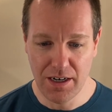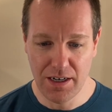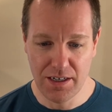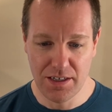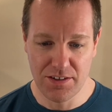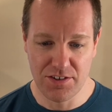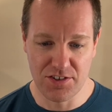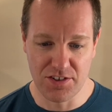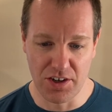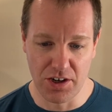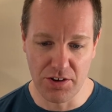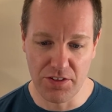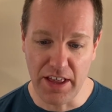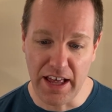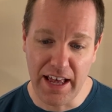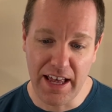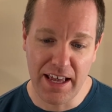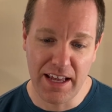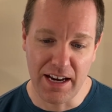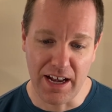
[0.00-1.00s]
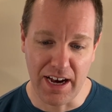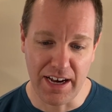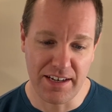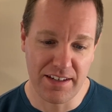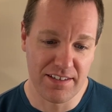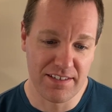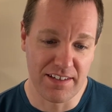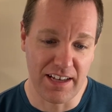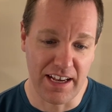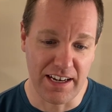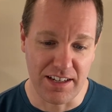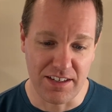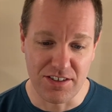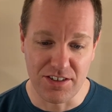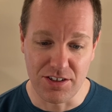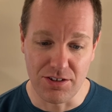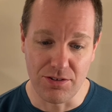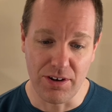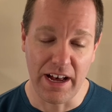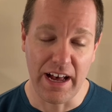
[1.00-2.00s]
So then I decided
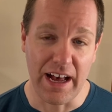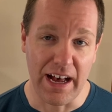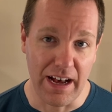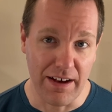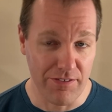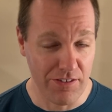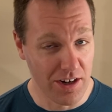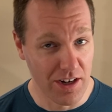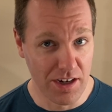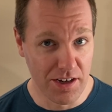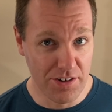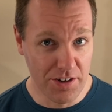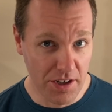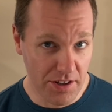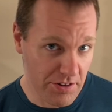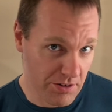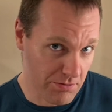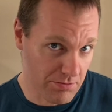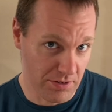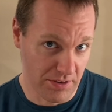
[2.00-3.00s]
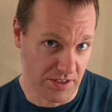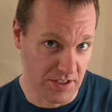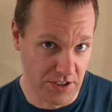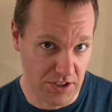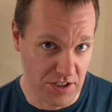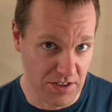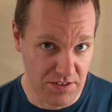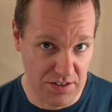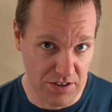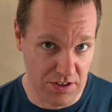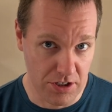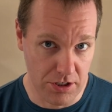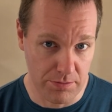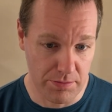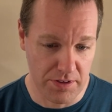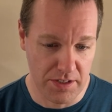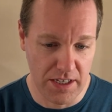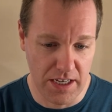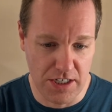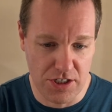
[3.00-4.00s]
to have another religious
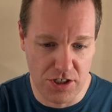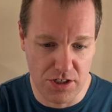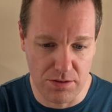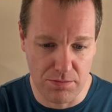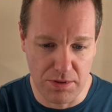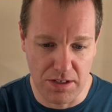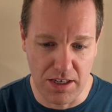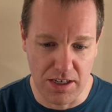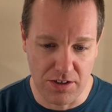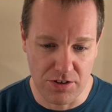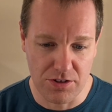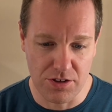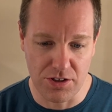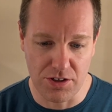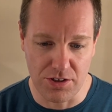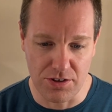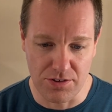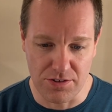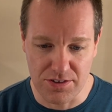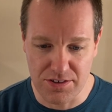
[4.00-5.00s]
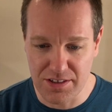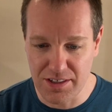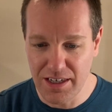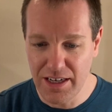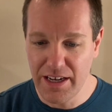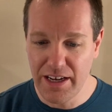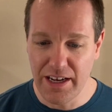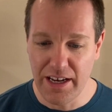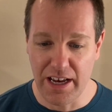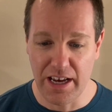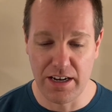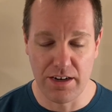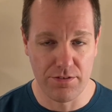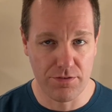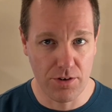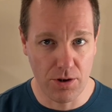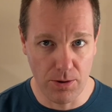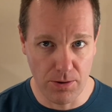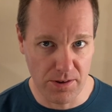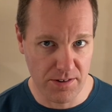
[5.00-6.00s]
interpretation be introduced. And of
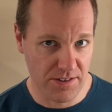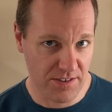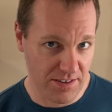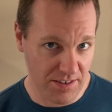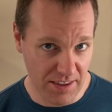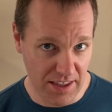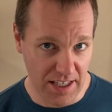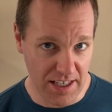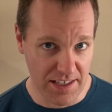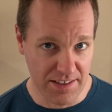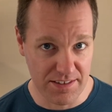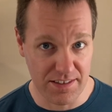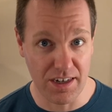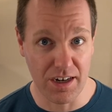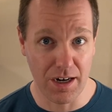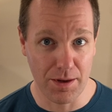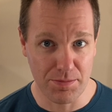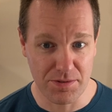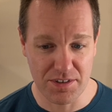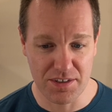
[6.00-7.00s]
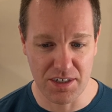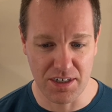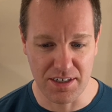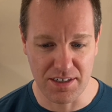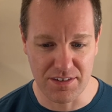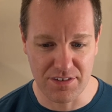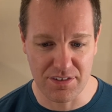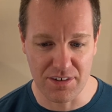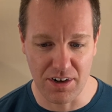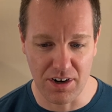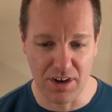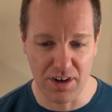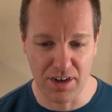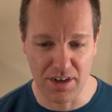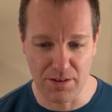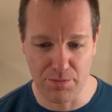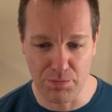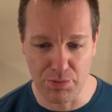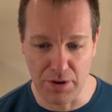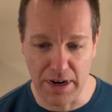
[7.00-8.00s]
course, these upstarts
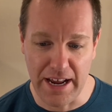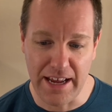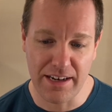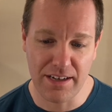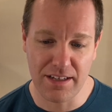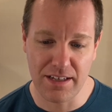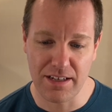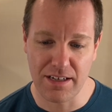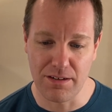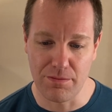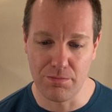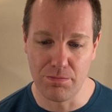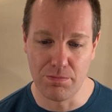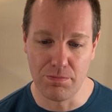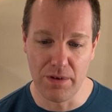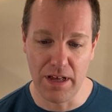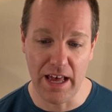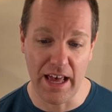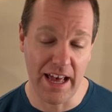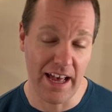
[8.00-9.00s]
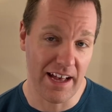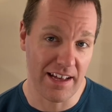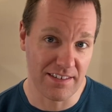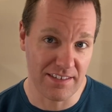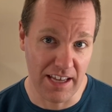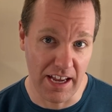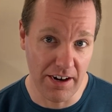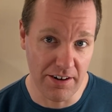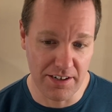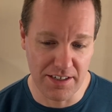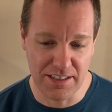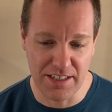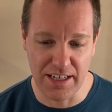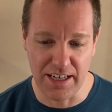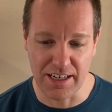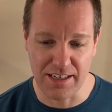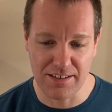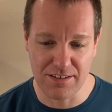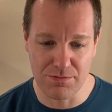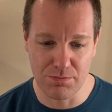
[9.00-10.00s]
are branded as
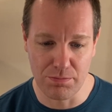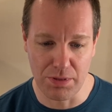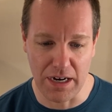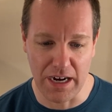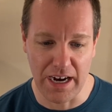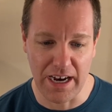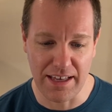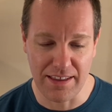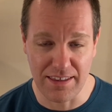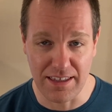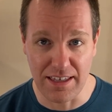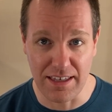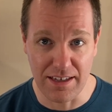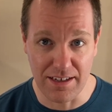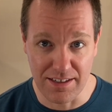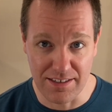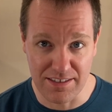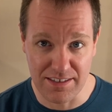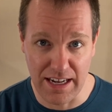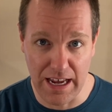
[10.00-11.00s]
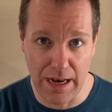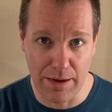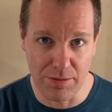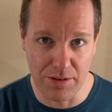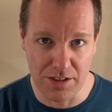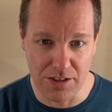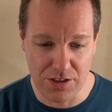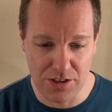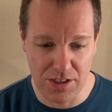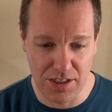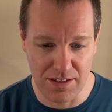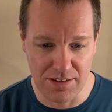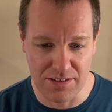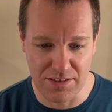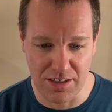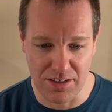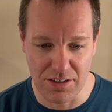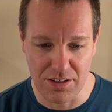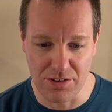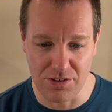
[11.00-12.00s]
heretics by the established
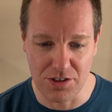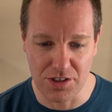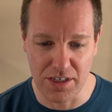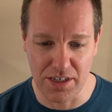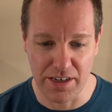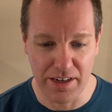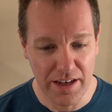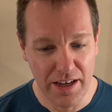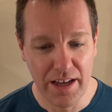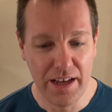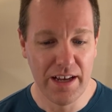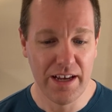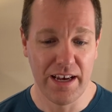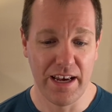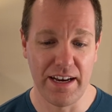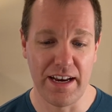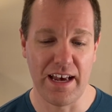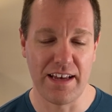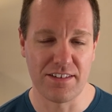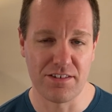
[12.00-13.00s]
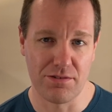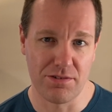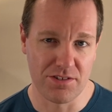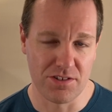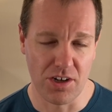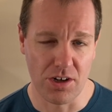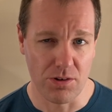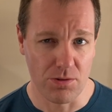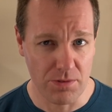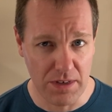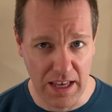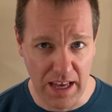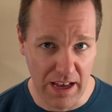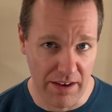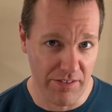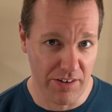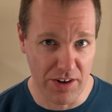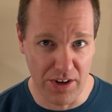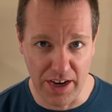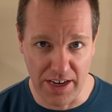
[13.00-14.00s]
institution. And as a result, we have
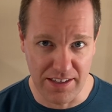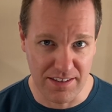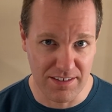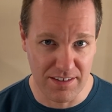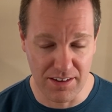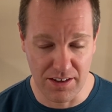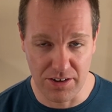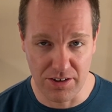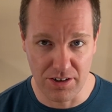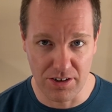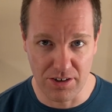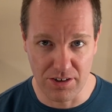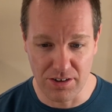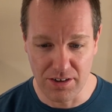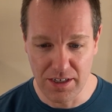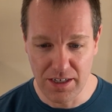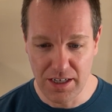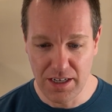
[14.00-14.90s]
a nice little